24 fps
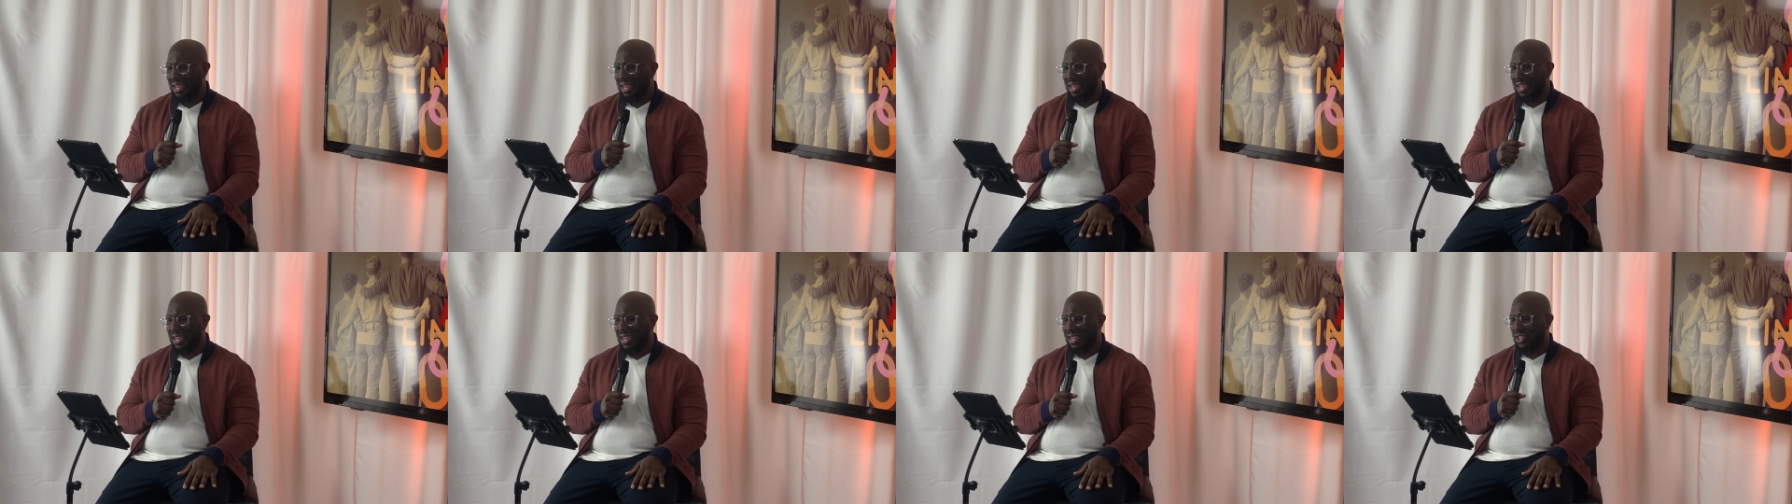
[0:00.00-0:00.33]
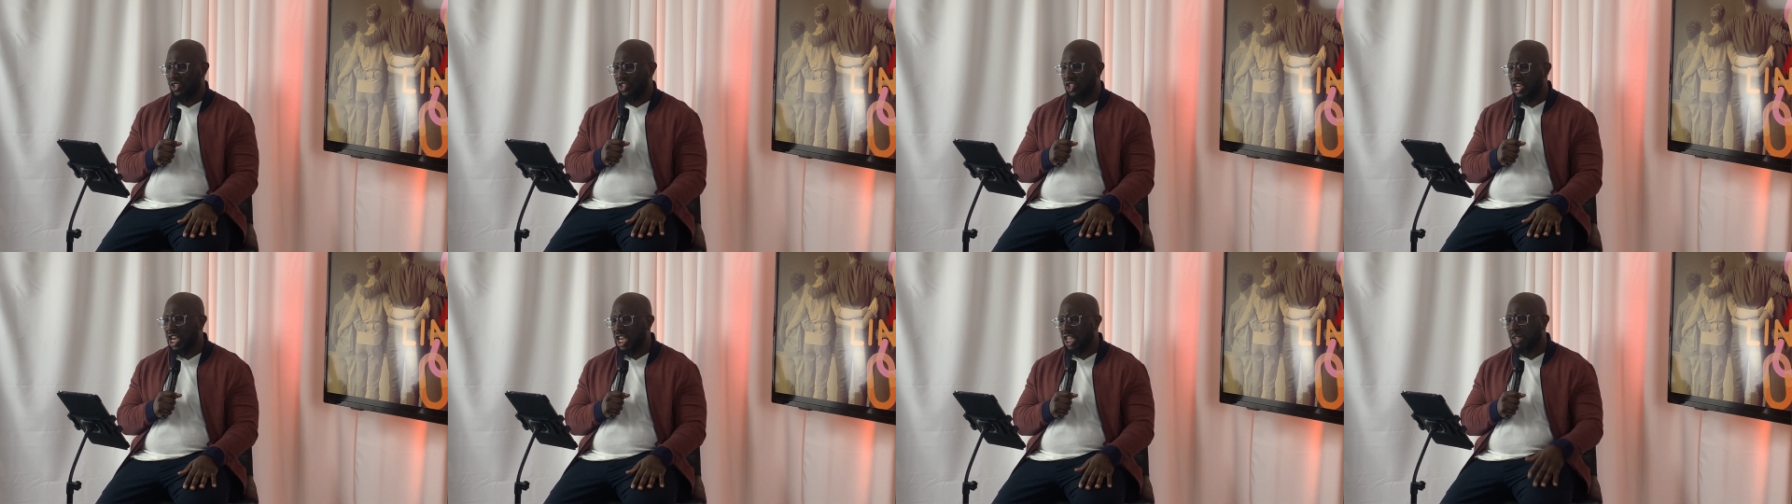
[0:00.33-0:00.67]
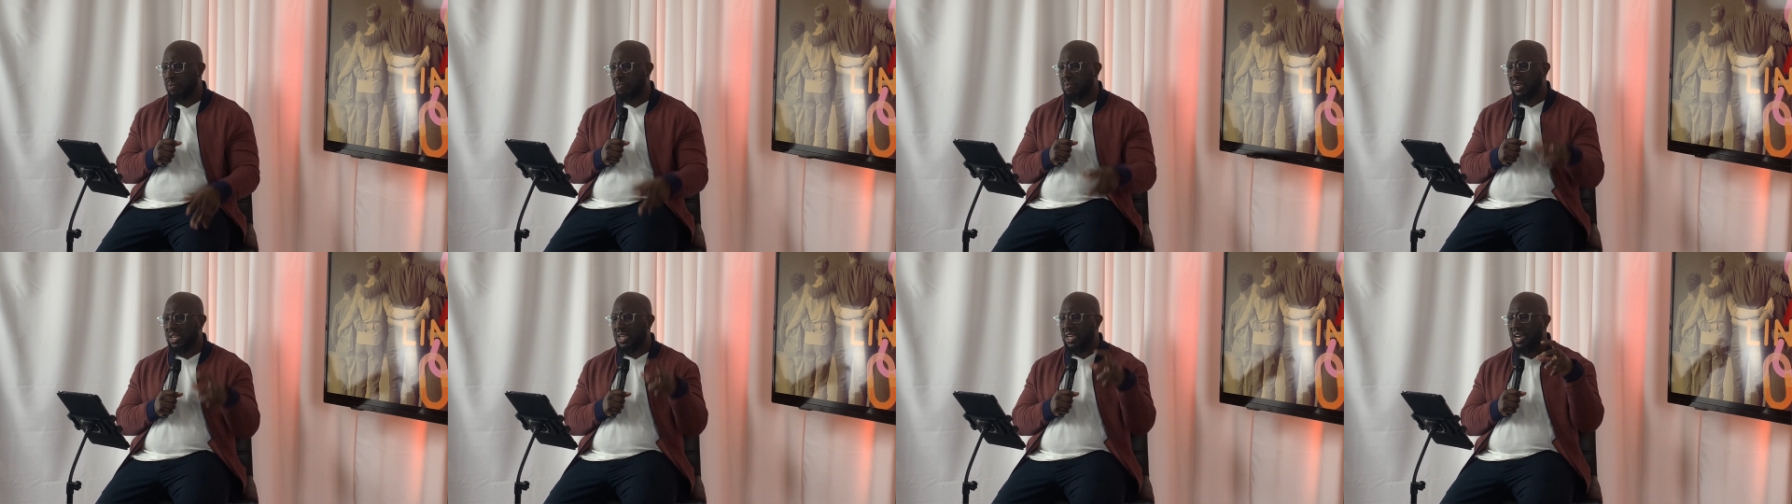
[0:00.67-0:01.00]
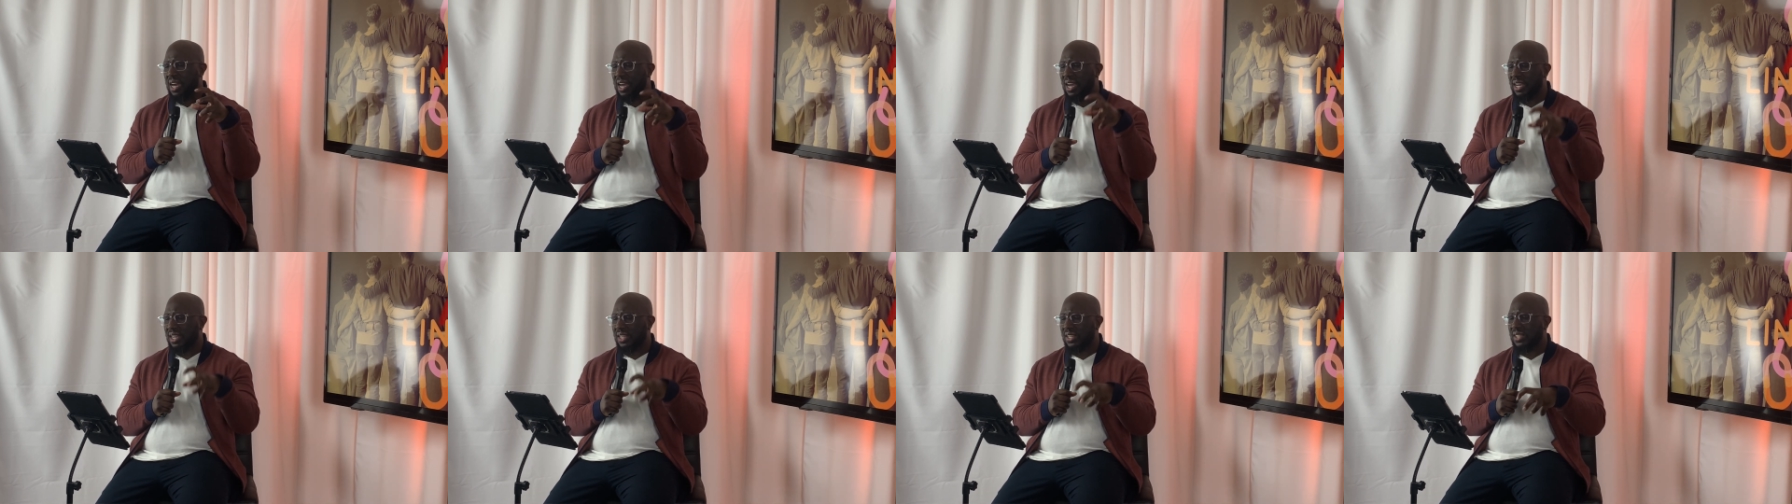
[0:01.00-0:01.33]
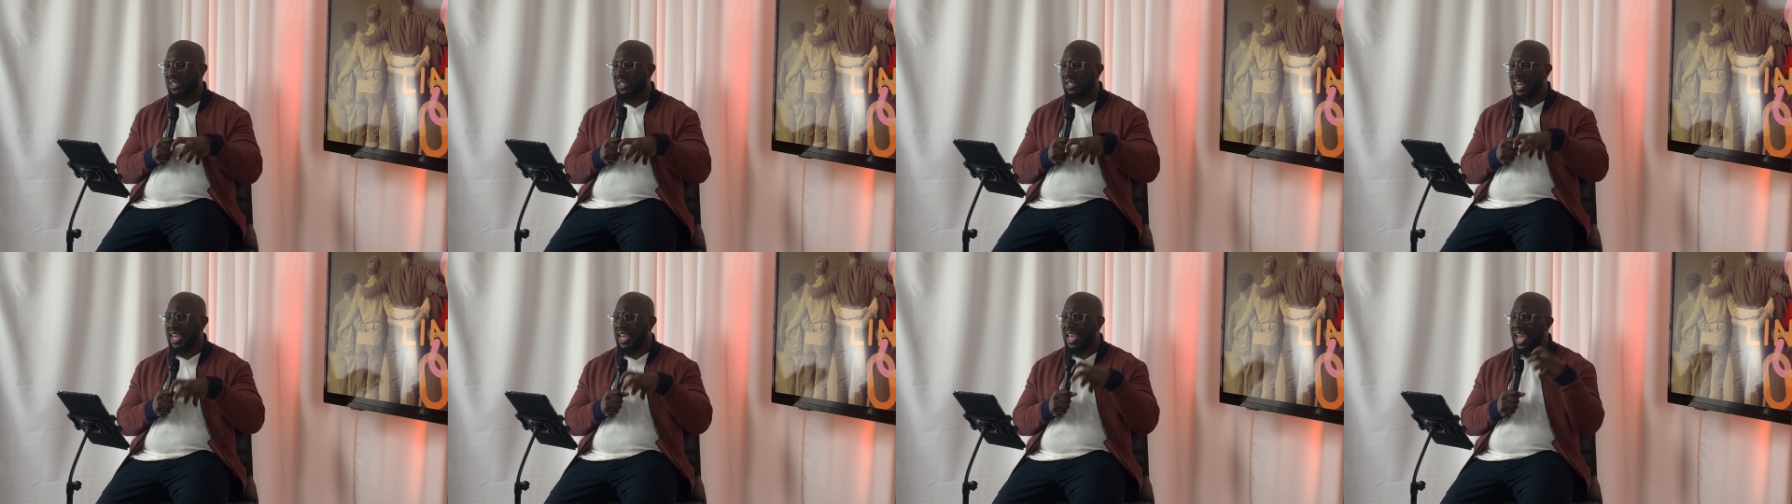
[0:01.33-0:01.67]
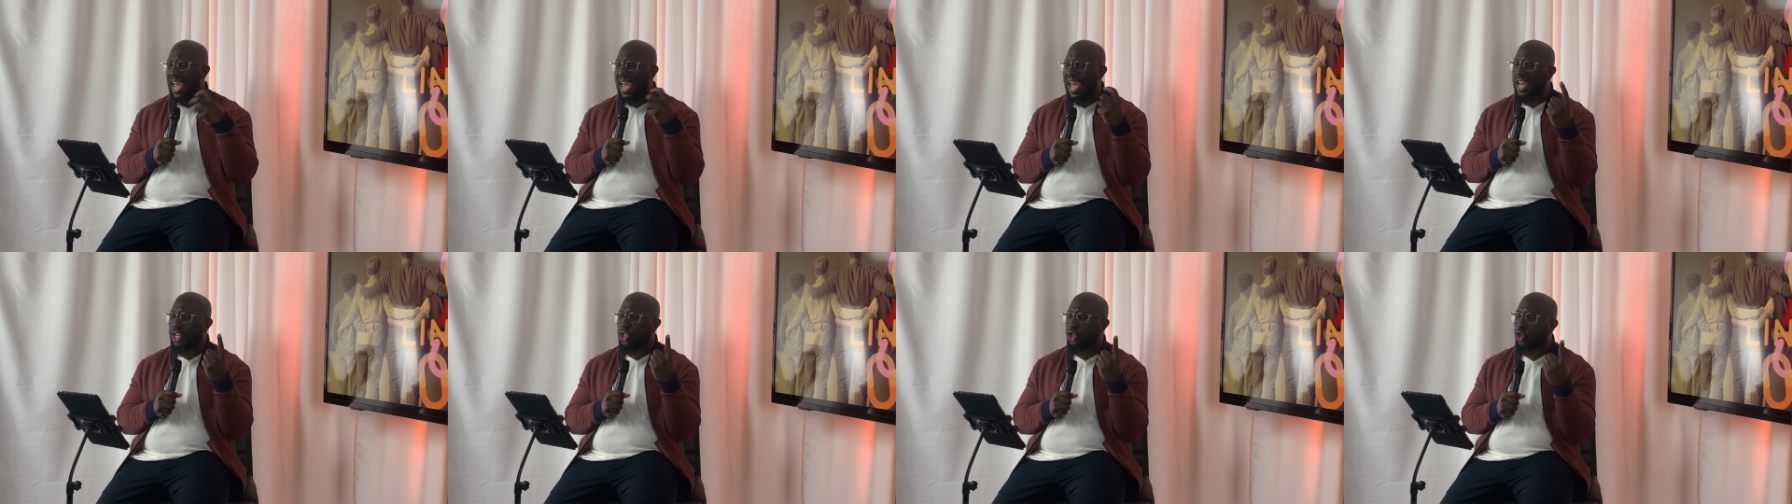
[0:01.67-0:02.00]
And just because they had